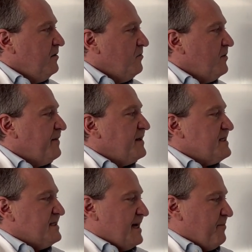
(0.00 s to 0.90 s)
When this
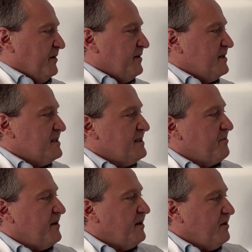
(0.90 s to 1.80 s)
has happened, this is
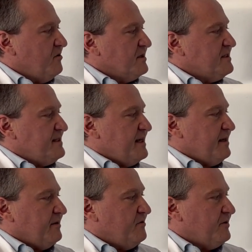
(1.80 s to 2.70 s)
something you can
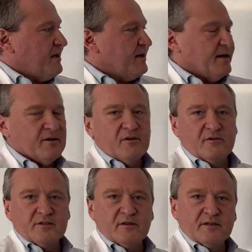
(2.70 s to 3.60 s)
see during a
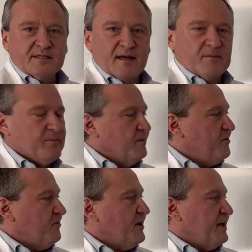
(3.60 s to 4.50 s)
gynecological exam upon
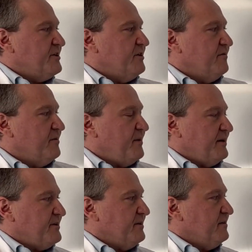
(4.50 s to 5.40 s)
provocation of the
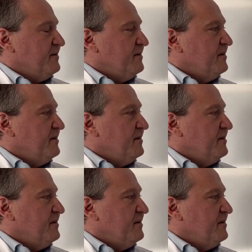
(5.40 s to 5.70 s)
patient.